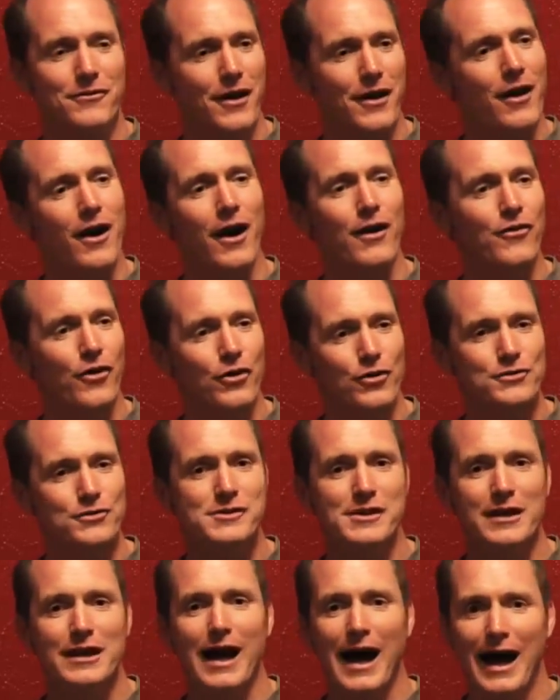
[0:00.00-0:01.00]
there are
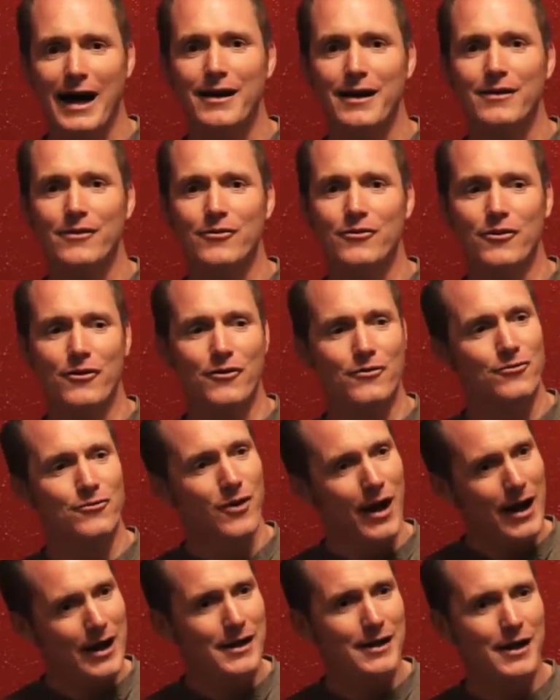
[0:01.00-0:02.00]
those that got it
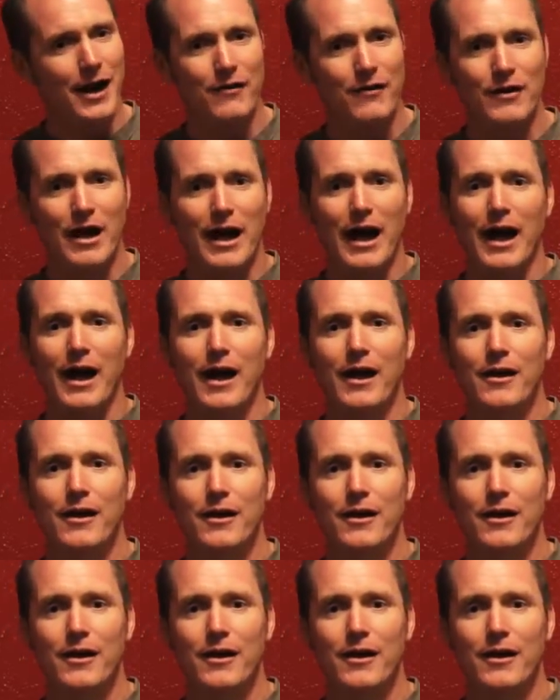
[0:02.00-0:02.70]
right enough.